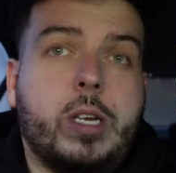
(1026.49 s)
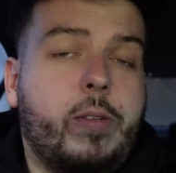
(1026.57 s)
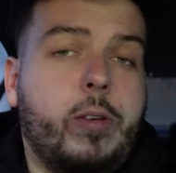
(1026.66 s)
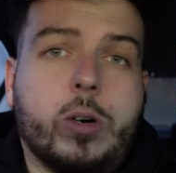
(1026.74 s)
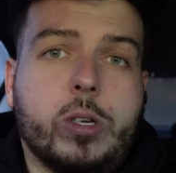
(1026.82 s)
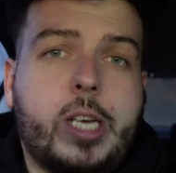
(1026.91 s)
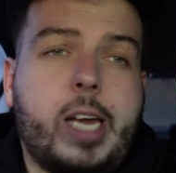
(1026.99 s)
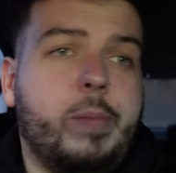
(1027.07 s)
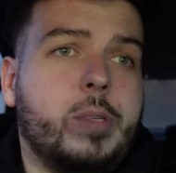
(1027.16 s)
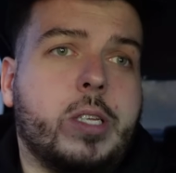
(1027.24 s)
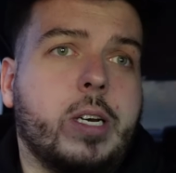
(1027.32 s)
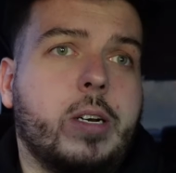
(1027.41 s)
And if you've got
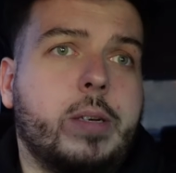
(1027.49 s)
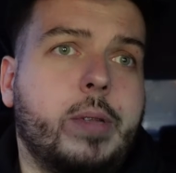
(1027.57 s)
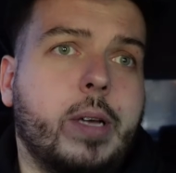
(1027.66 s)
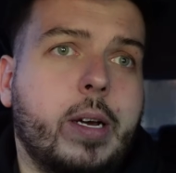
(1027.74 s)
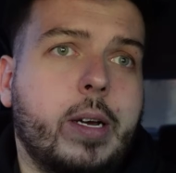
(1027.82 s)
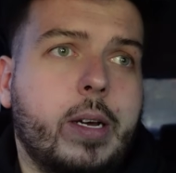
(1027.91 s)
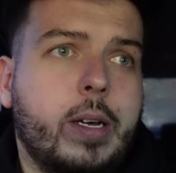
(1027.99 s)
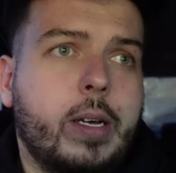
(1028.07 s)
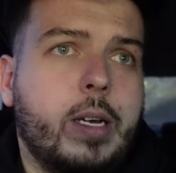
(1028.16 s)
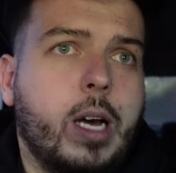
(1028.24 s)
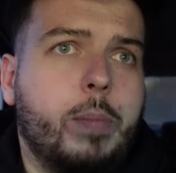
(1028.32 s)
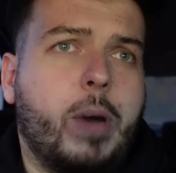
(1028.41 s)
teams that are
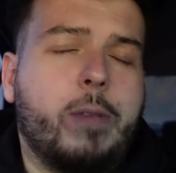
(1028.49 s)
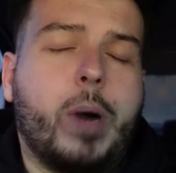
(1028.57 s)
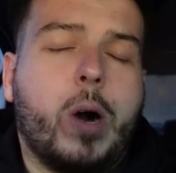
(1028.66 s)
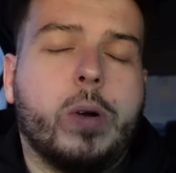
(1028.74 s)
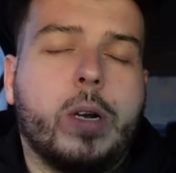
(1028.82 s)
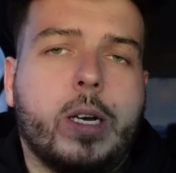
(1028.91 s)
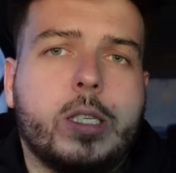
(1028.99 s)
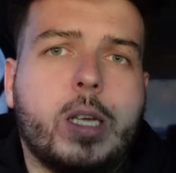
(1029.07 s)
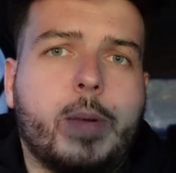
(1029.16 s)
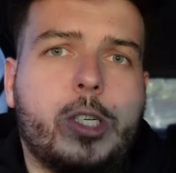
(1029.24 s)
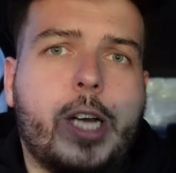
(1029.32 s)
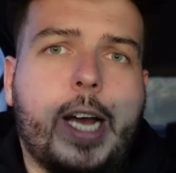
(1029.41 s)
above Bolton last
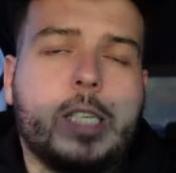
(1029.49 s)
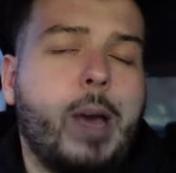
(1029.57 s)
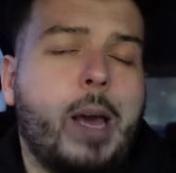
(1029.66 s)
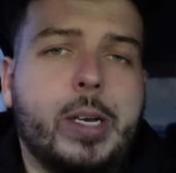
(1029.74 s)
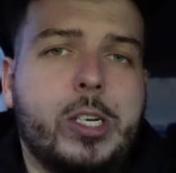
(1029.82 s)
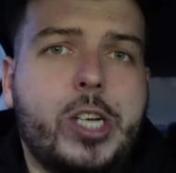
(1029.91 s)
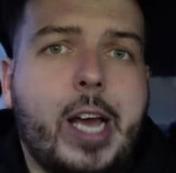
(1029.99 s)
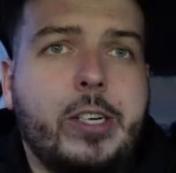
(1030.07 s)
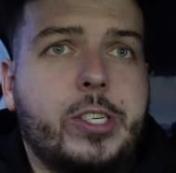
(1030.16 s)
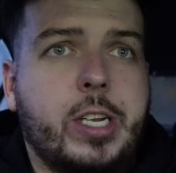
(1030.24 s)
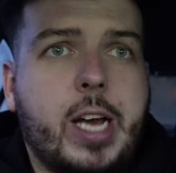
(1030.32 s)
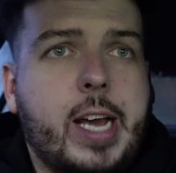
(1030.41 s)
time I checked, maybe it's
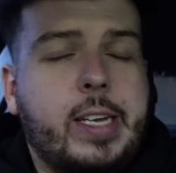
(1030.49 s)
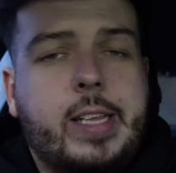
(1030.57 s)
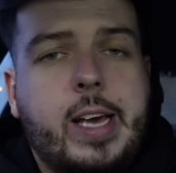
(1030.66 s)
changed today,